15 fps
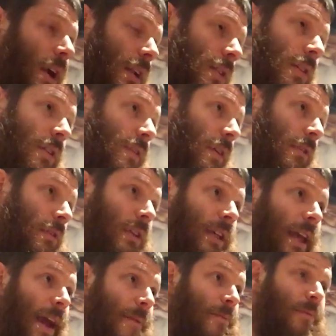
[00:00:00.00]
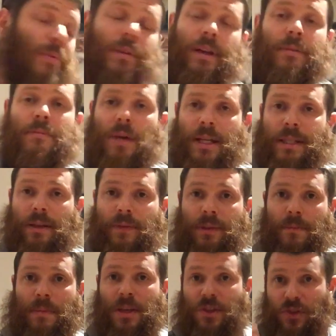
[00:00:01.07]
I don't know if I really can bring myself
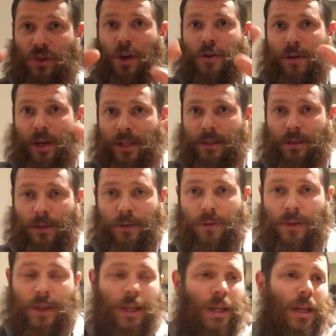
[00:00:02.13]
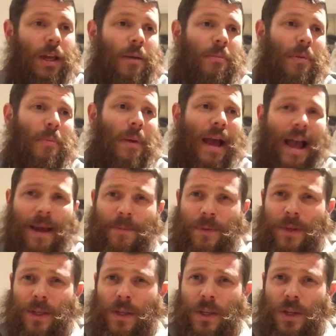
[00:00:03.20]
to be so nice to you, but
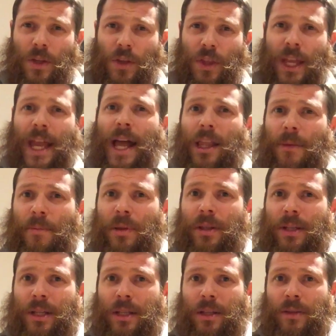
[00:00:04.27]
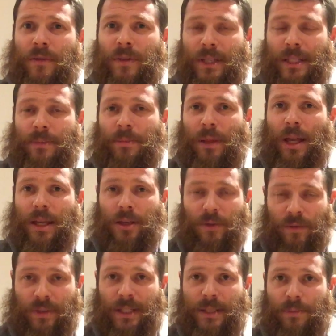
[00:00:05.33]
perhaps the gullibility you've
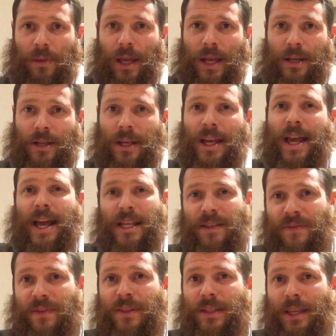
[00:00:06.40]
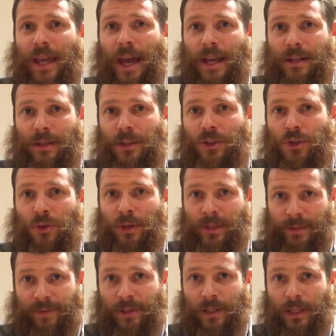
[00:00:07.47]
displayed has vindicated the
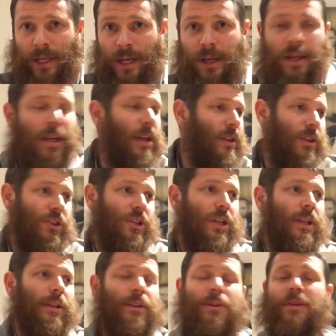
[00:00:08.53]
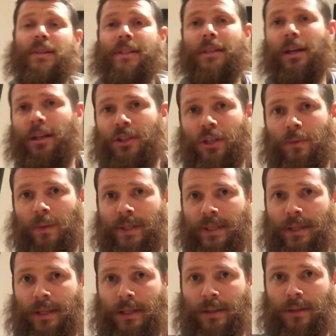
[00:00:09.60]
choice of Claire, the Sheila who decided she
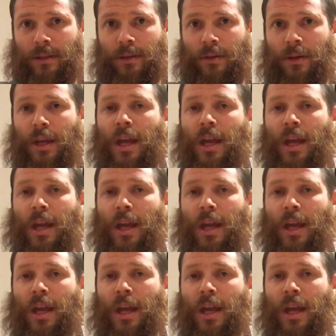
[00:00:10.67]
wasn't that into you.